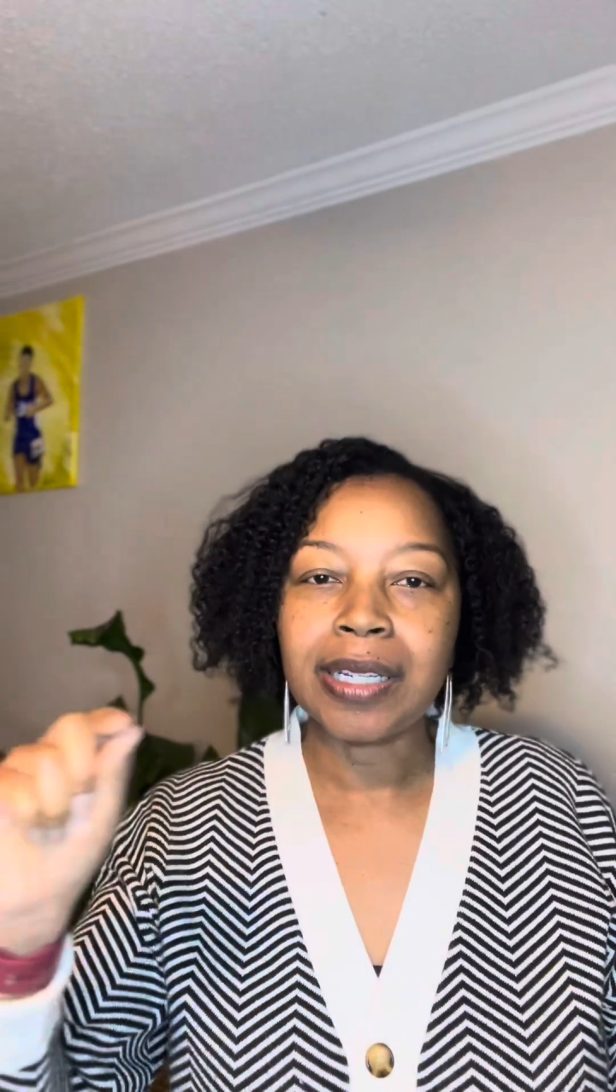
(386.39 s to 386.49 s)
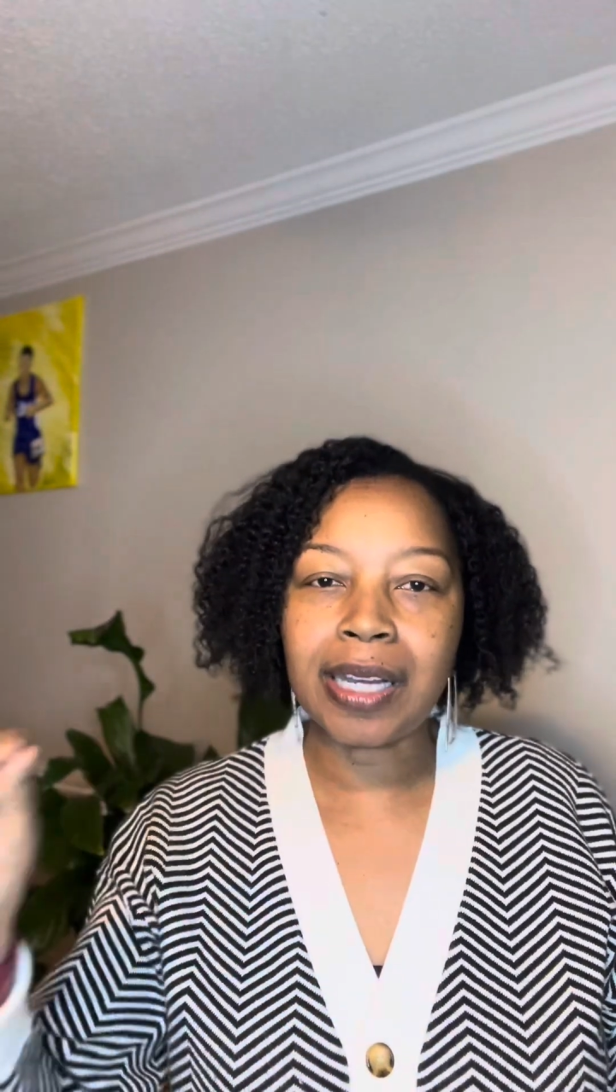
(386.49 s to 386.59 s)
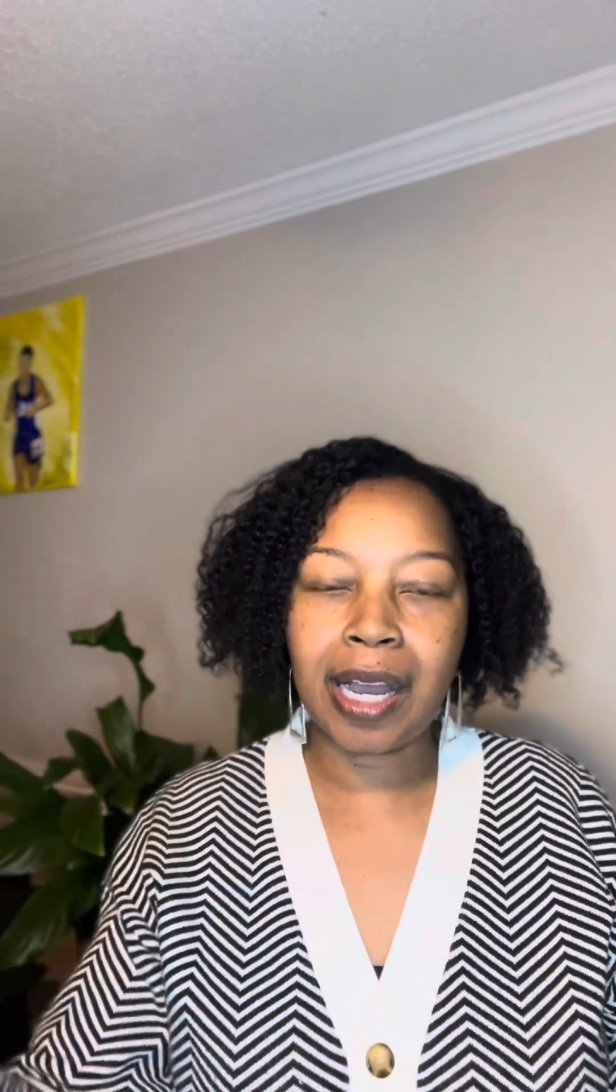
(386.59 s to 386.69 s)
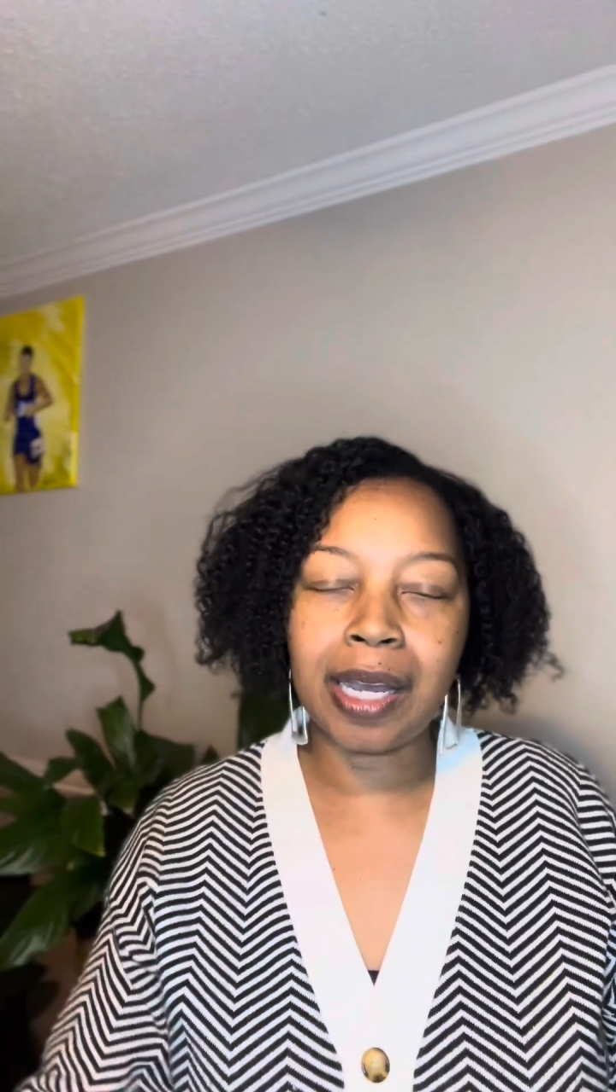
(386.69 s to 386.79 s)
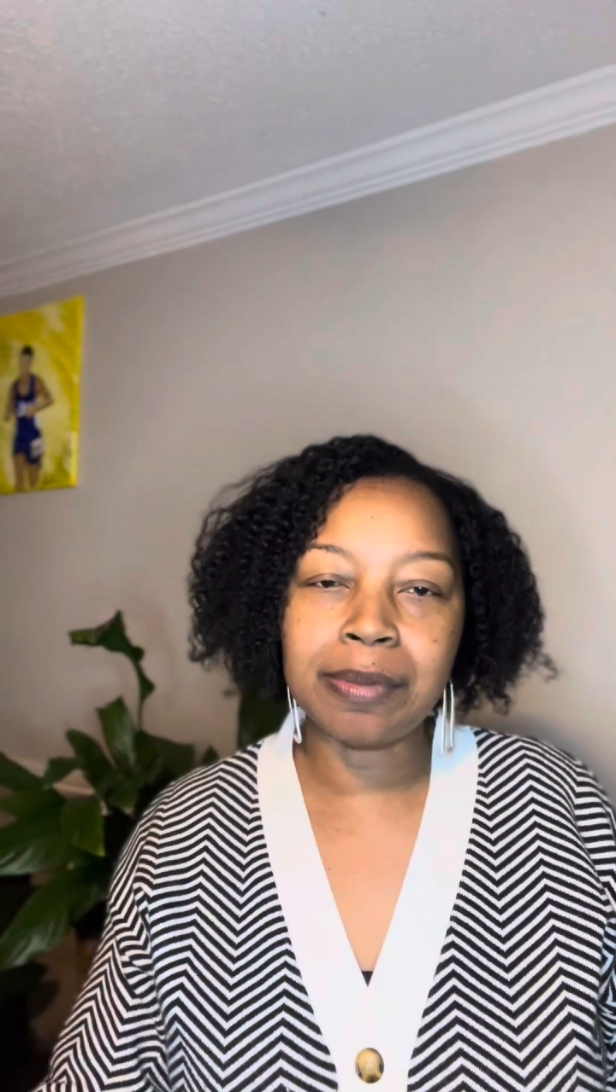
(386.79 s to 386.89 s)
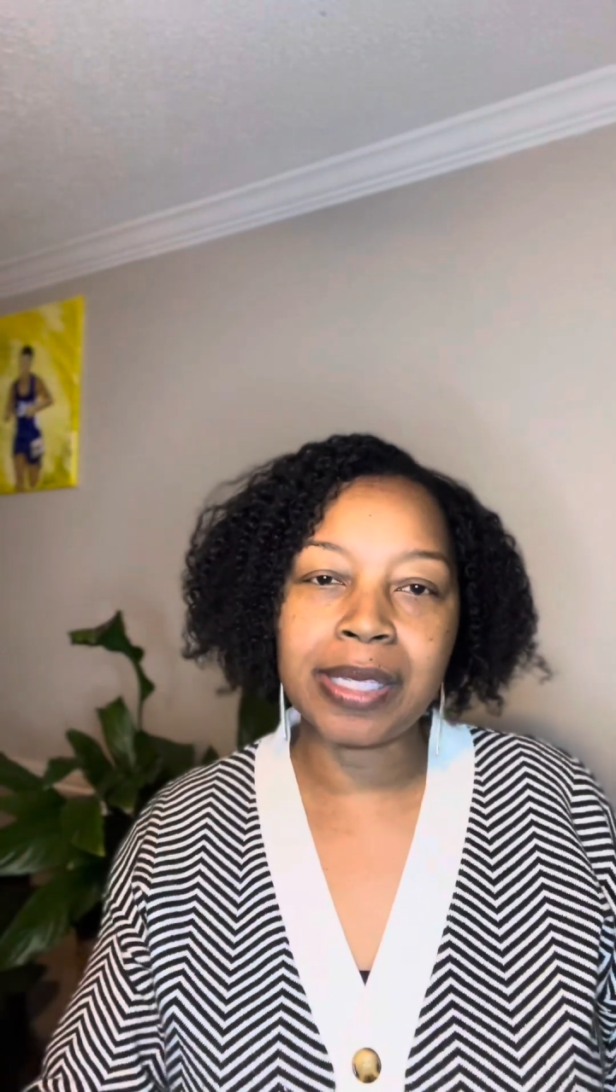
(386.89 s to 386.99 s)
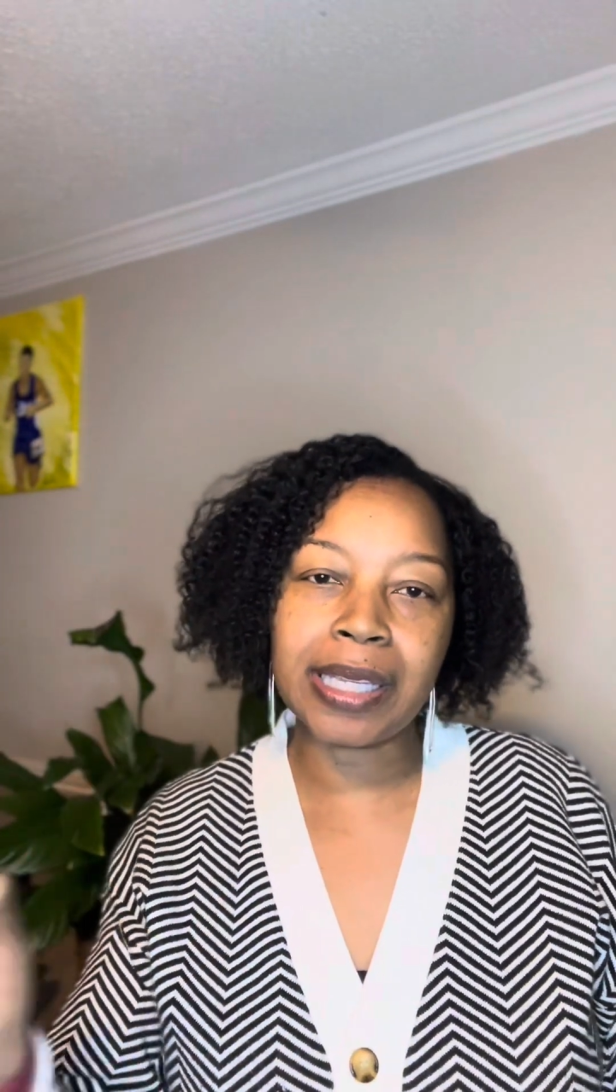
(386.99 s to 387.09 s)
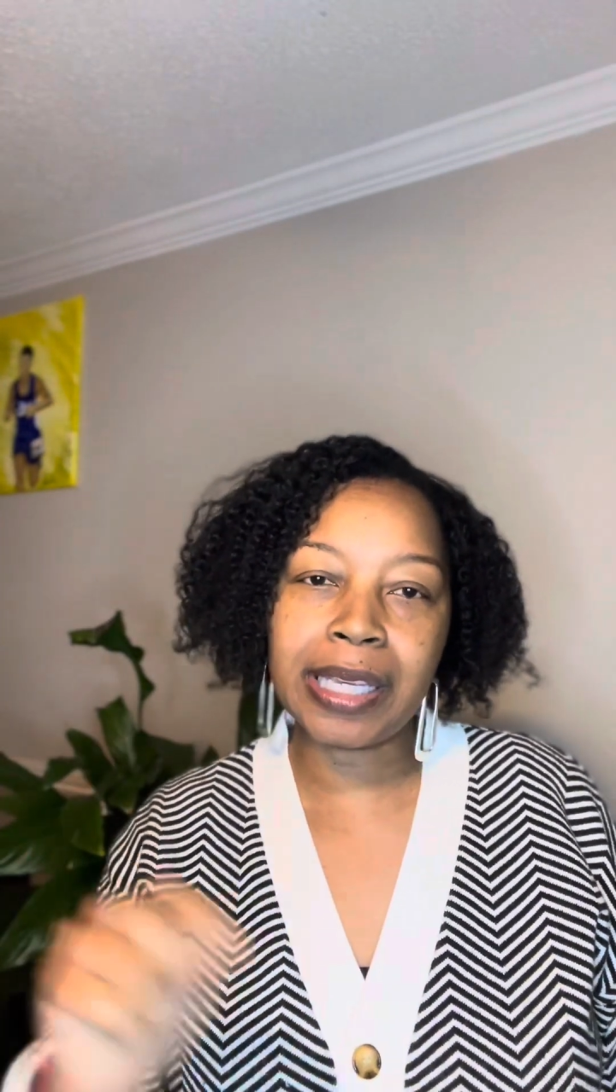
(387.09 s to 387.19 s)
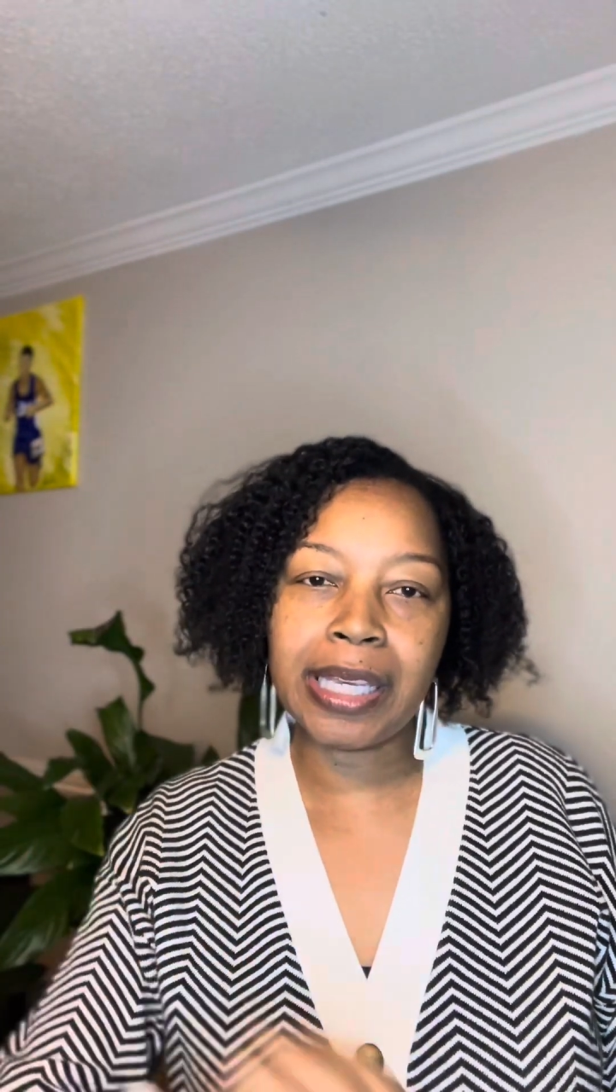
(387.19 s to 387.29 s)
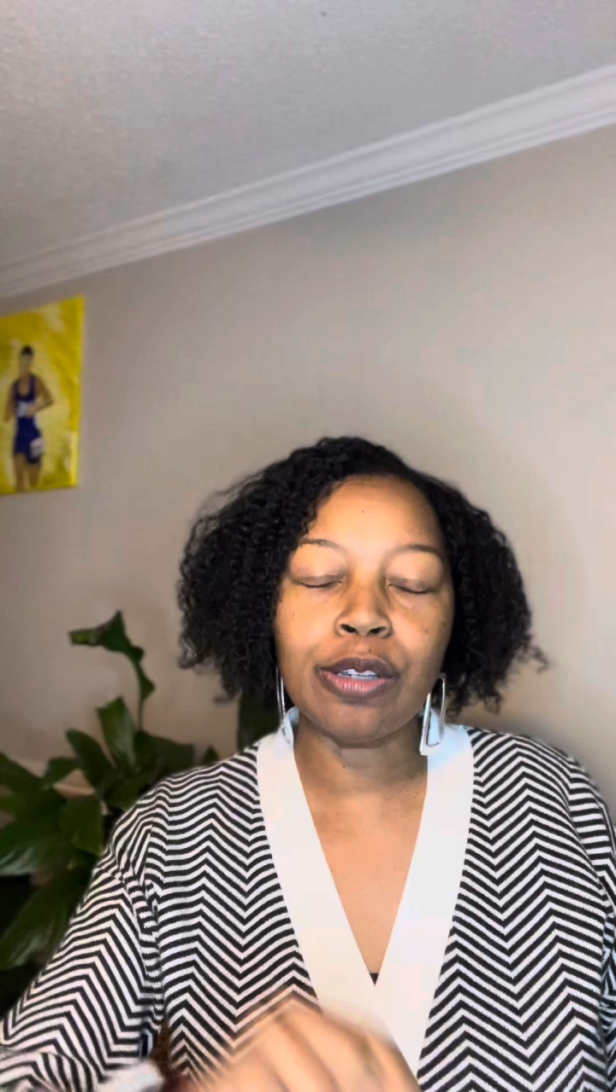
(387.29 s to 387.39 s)
comes to
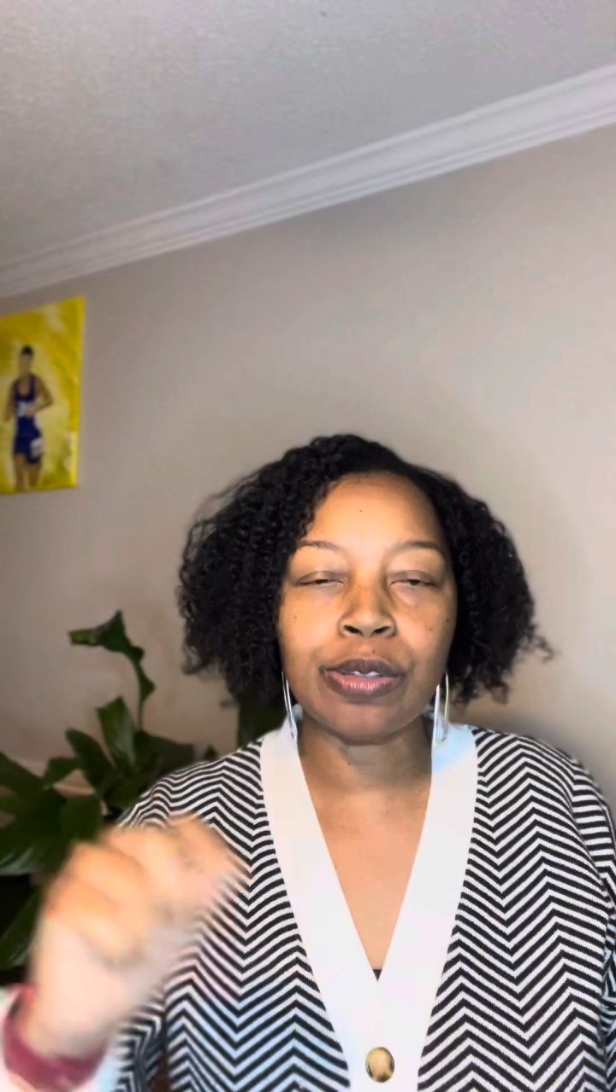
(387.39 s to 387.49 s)
kill,